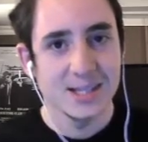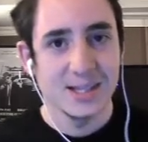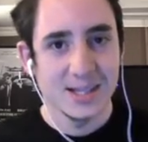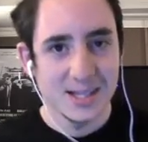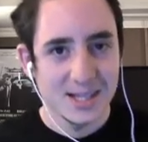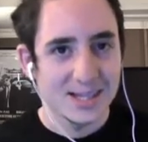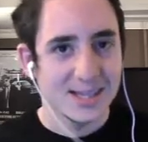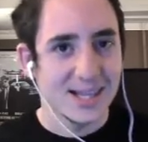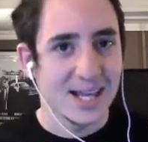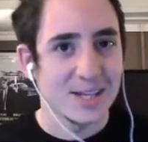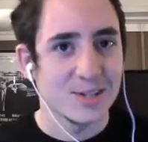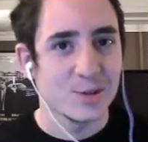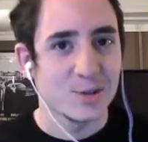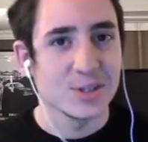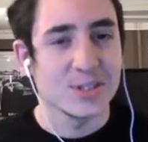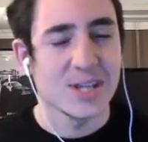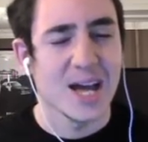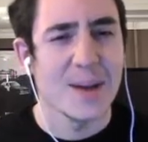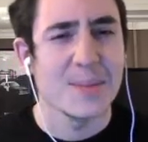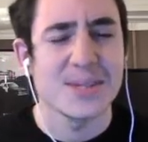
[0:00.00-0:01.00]
that sort of
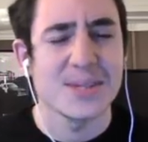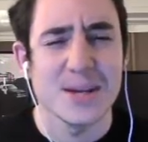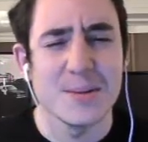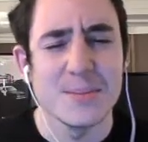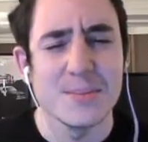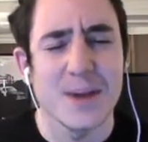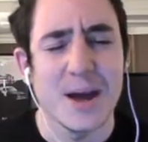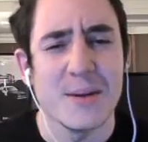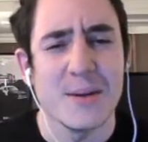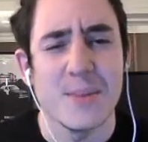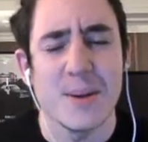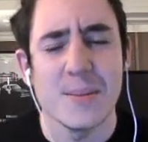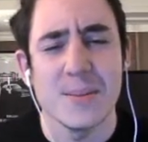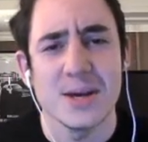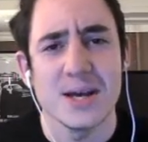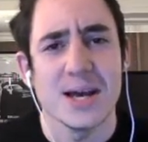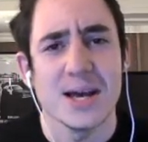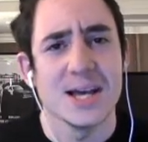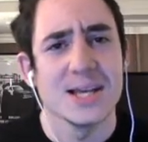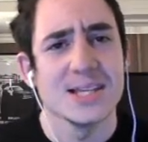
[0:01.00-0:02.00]
time? Because I
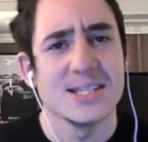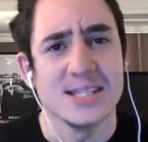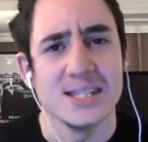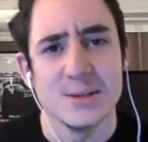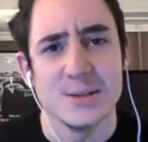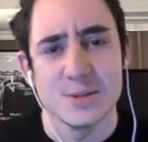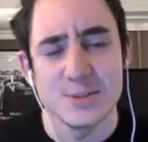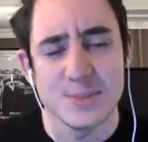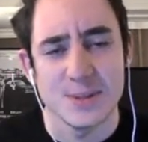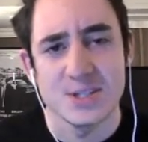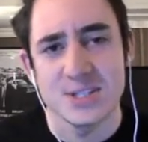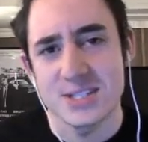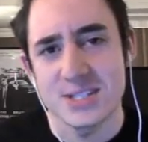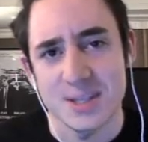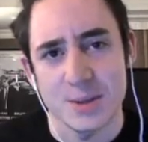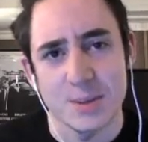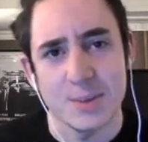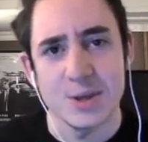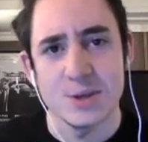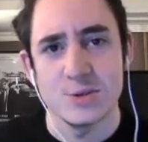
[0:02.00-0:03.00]
remember Senior was mentioning
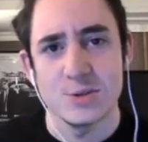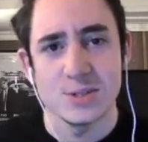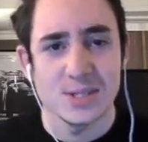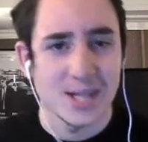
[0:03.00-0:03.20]
something about you